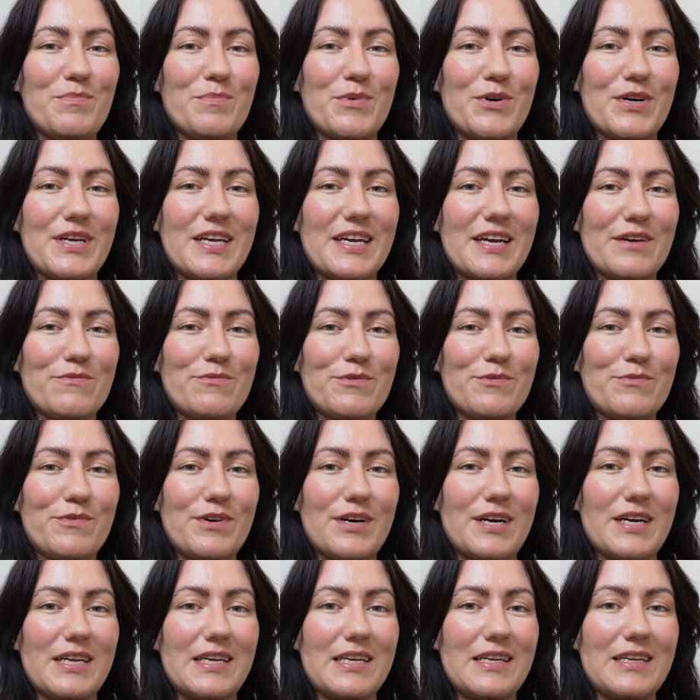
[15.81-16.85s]
morning,
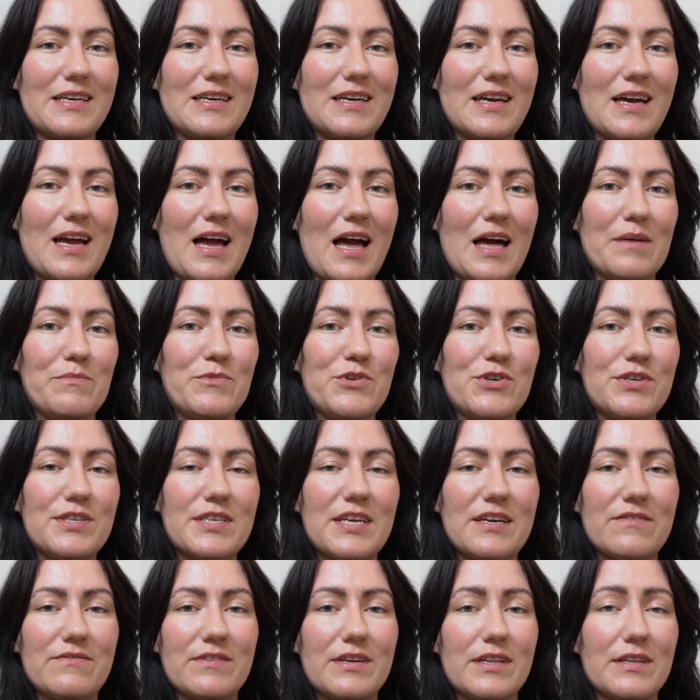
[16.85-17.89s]
everyone. I'm just
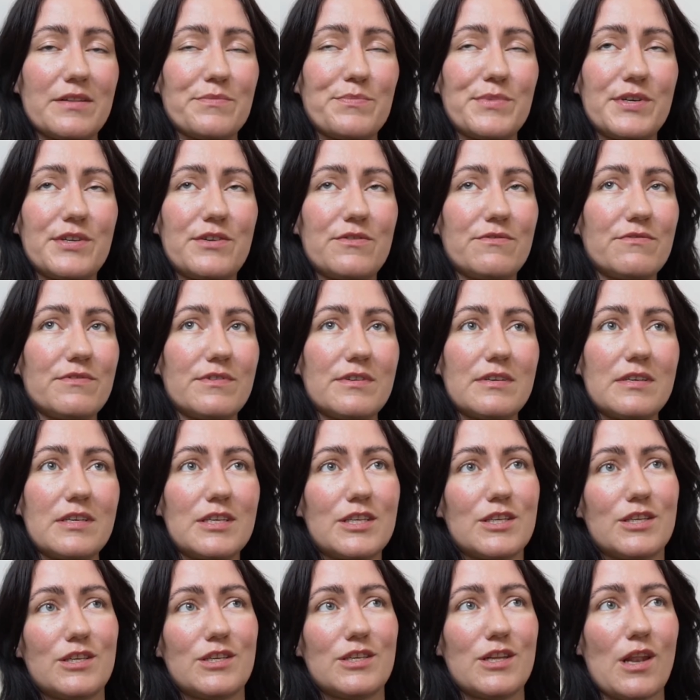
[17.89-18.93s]
having a little bit of a
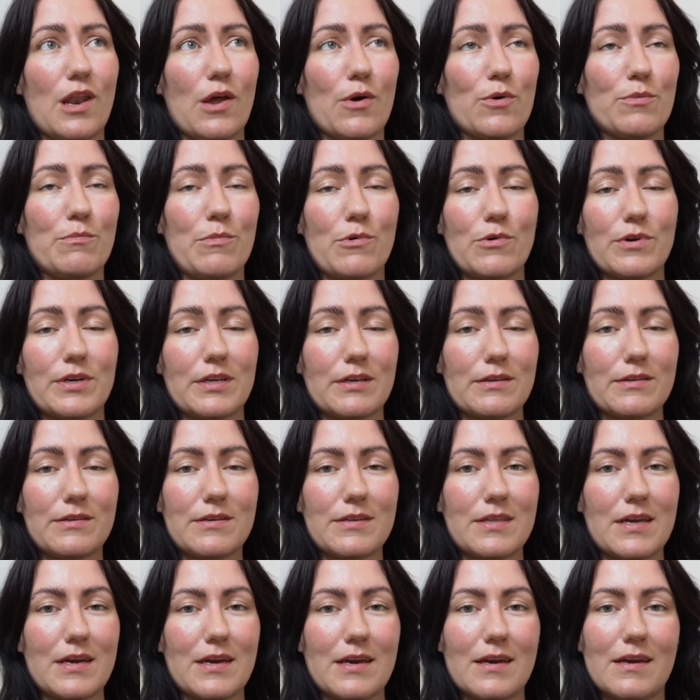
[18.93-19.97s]
slow morning
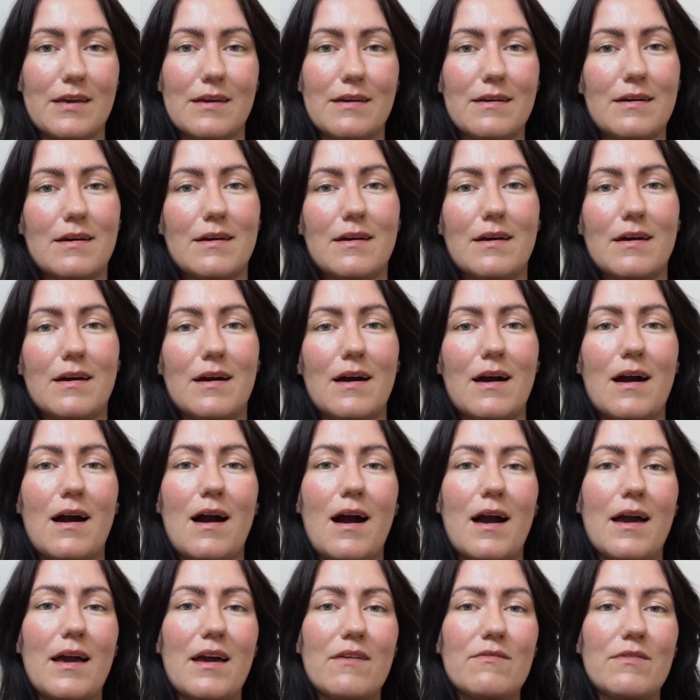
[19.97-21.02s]
today.
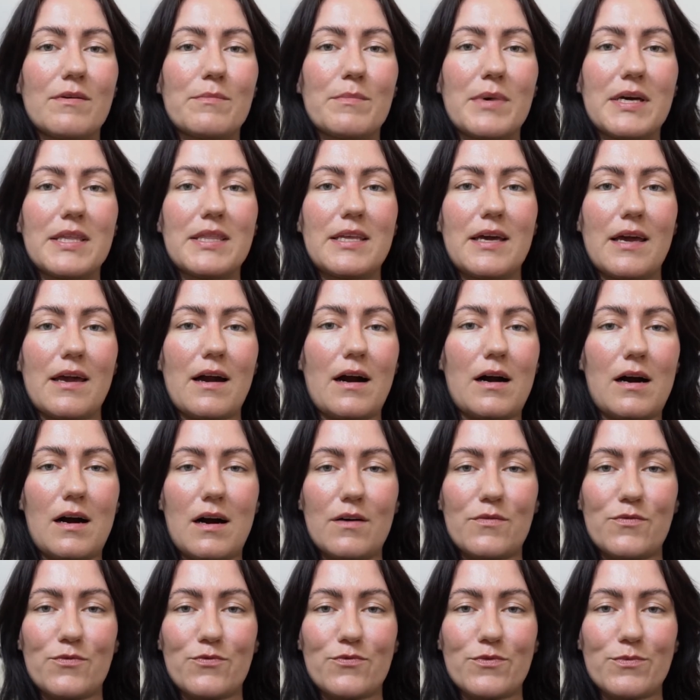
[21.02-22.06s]
I'm having my day
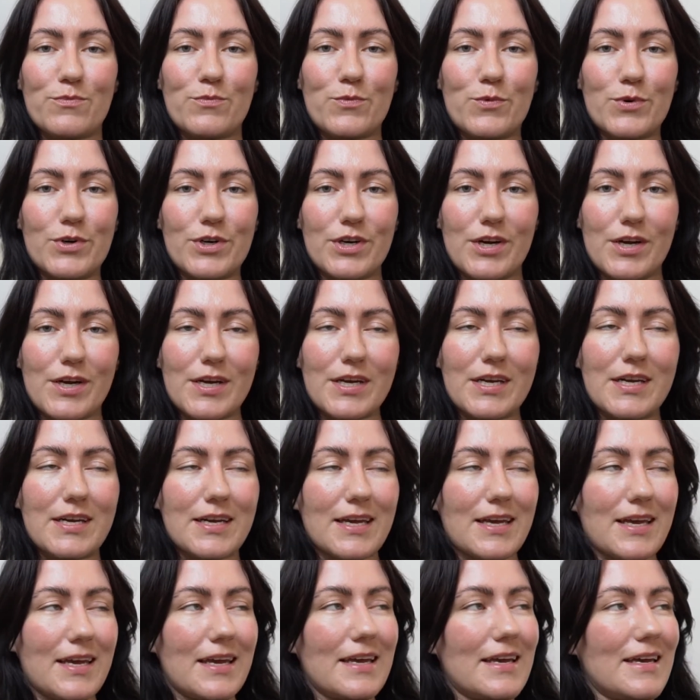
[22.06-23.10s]
off from work,
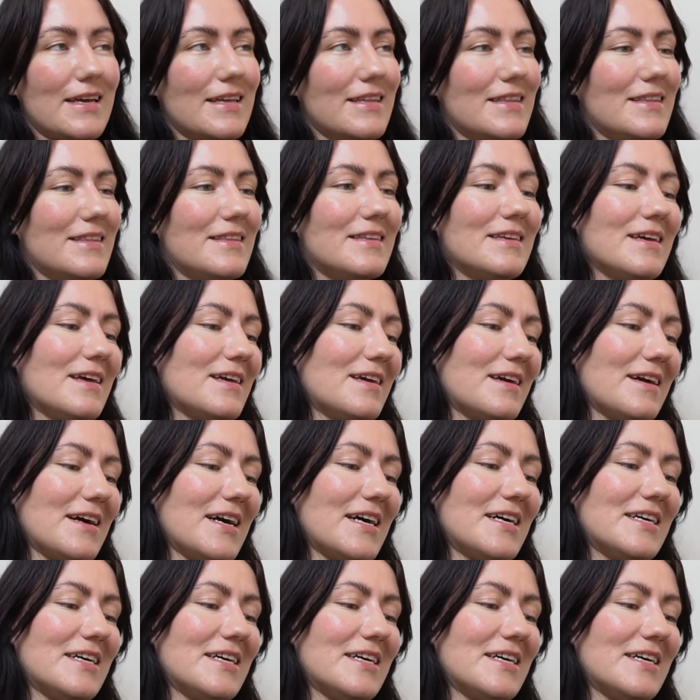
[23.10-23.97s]
and yeah,